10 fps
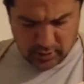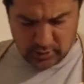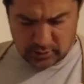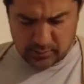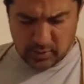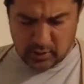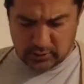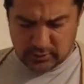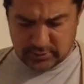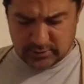and the
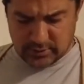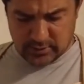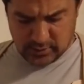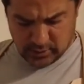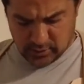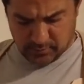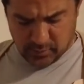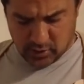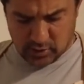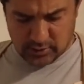belt is
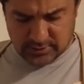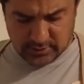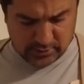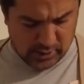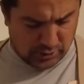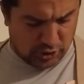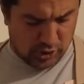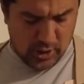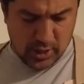buckle is attached,